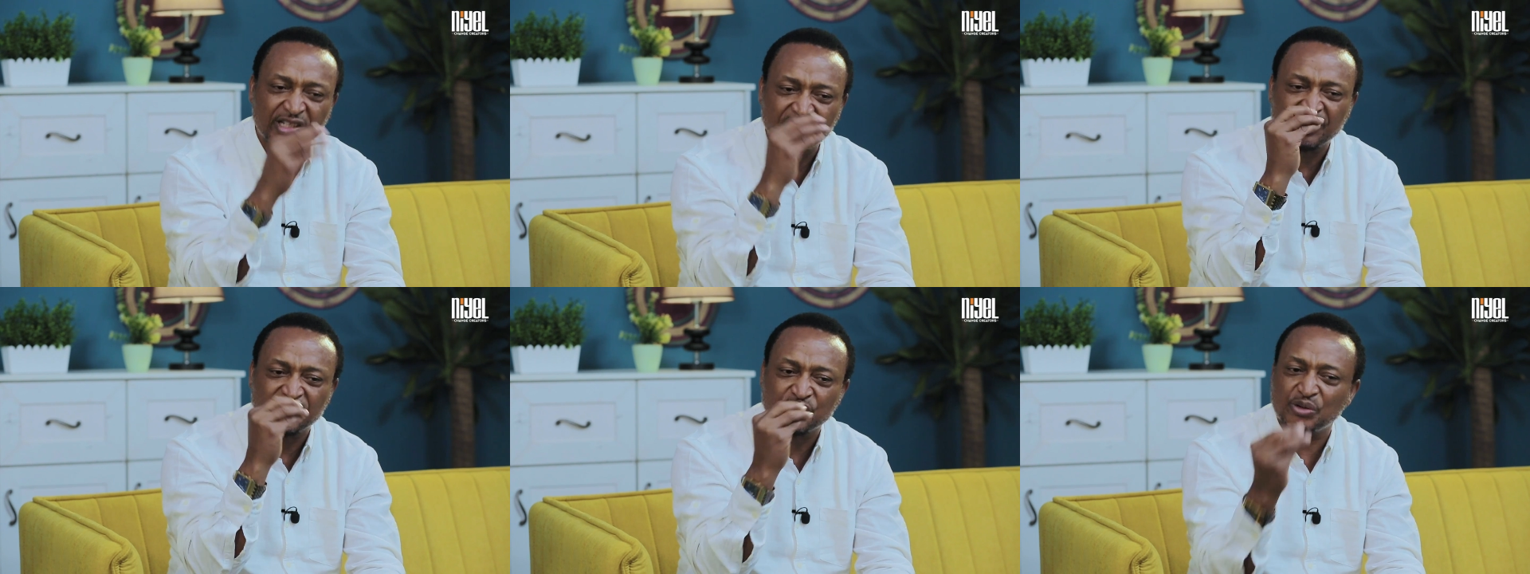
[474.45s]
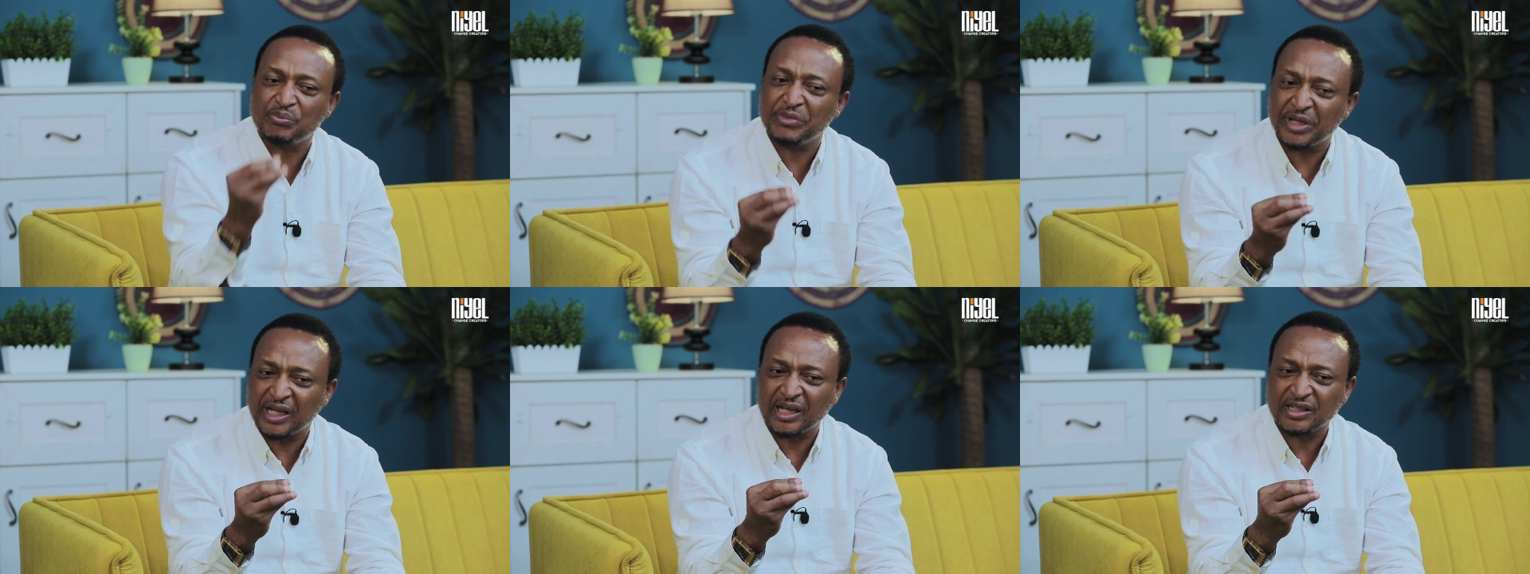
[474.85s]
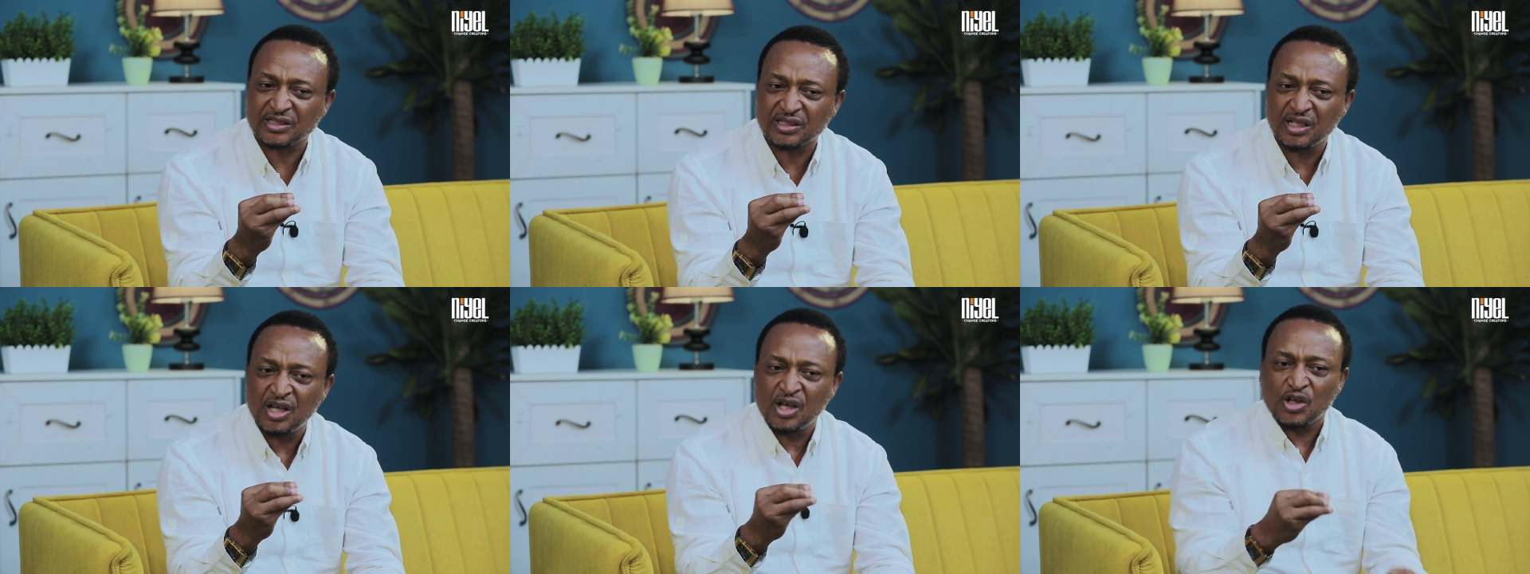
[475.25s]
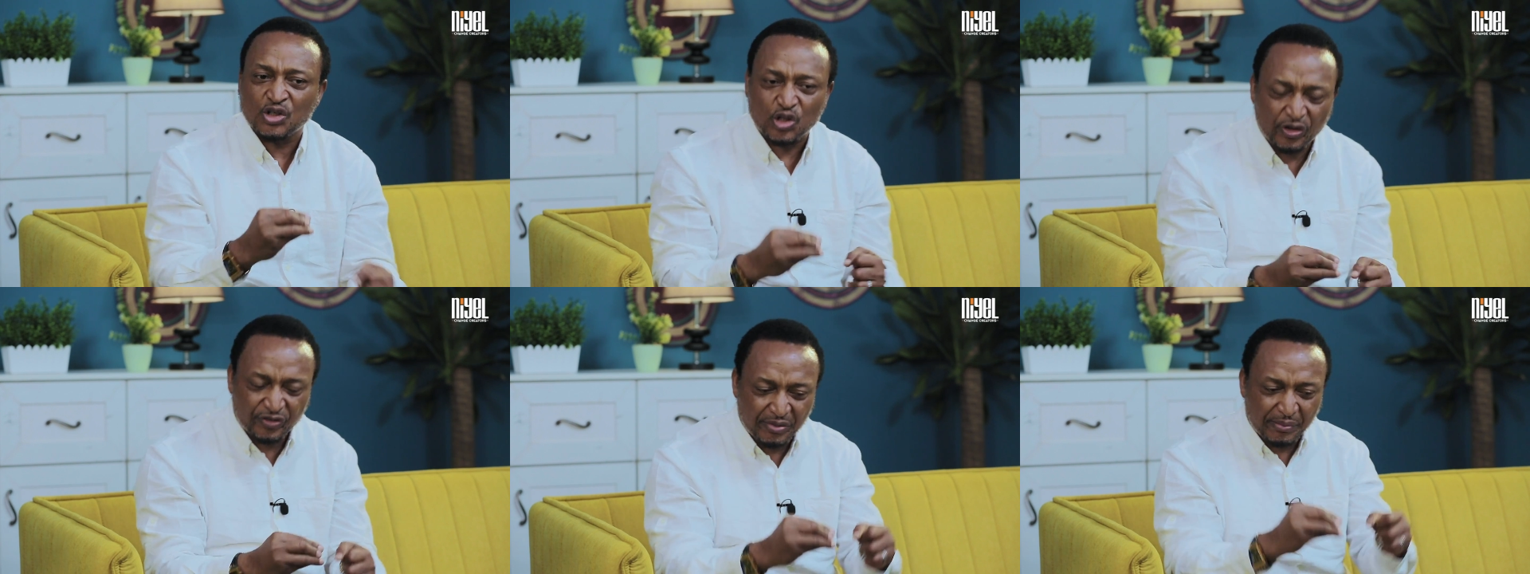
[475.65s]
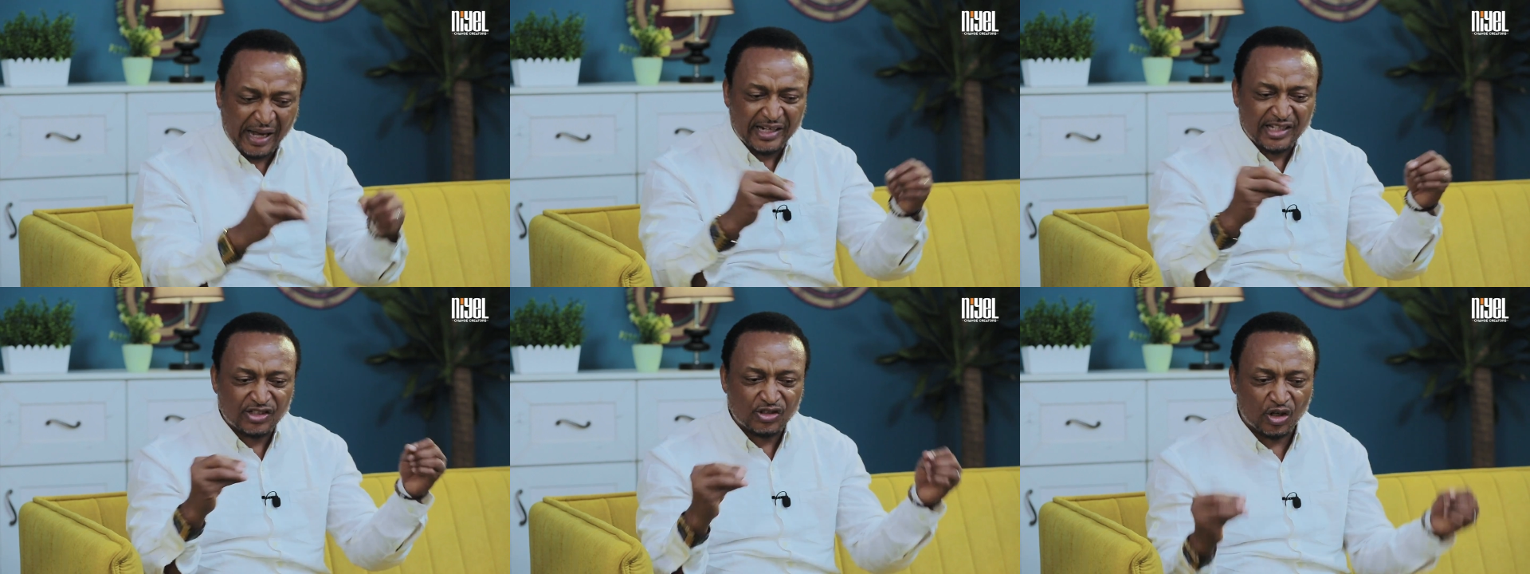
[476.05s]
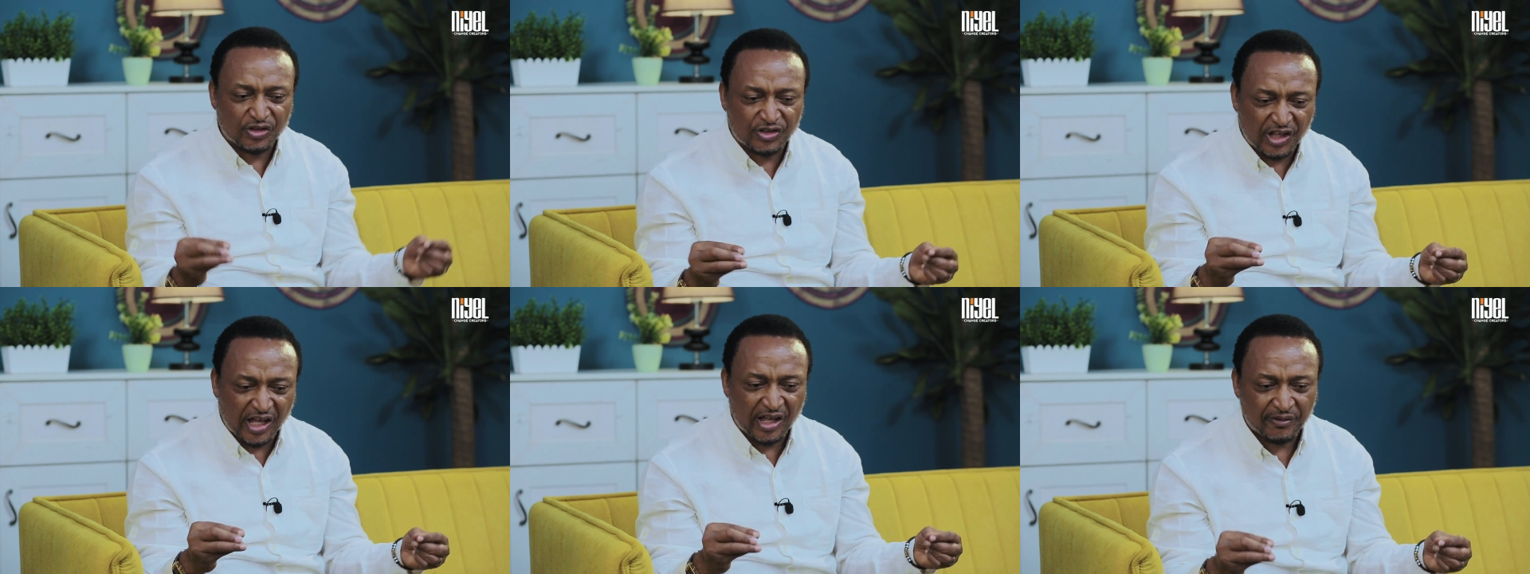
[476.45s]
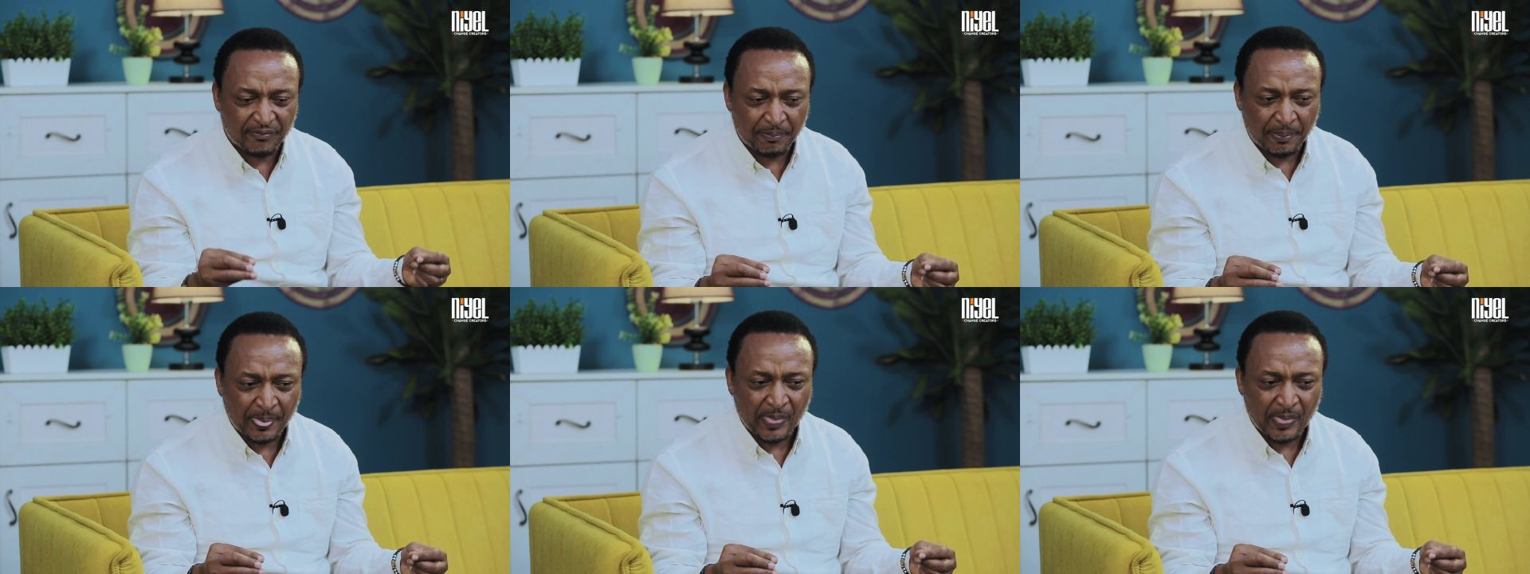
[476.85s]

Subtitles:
the decision makers. So if the man is not there,